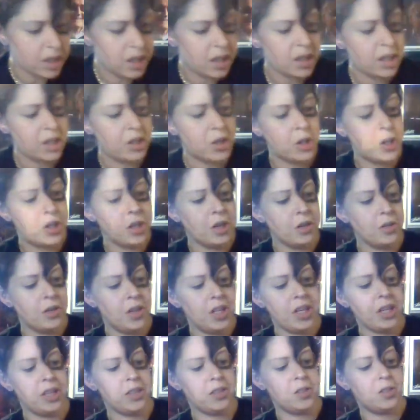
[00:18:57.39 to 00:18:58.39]
It's shown
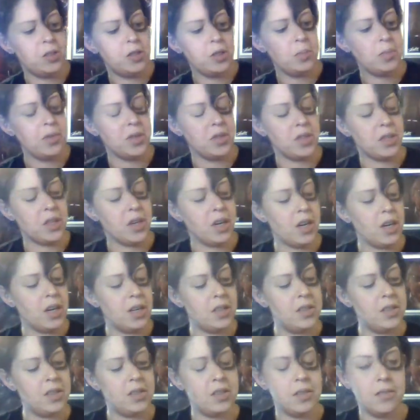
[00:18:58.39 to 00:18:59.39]
in
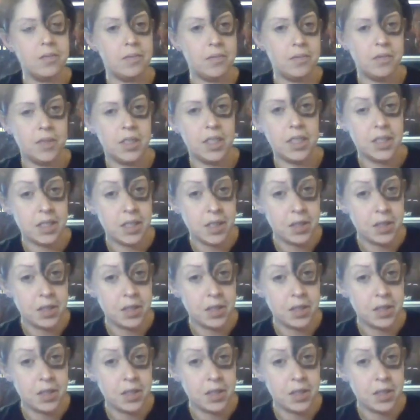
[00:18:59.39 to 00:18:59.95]
Superstars, DC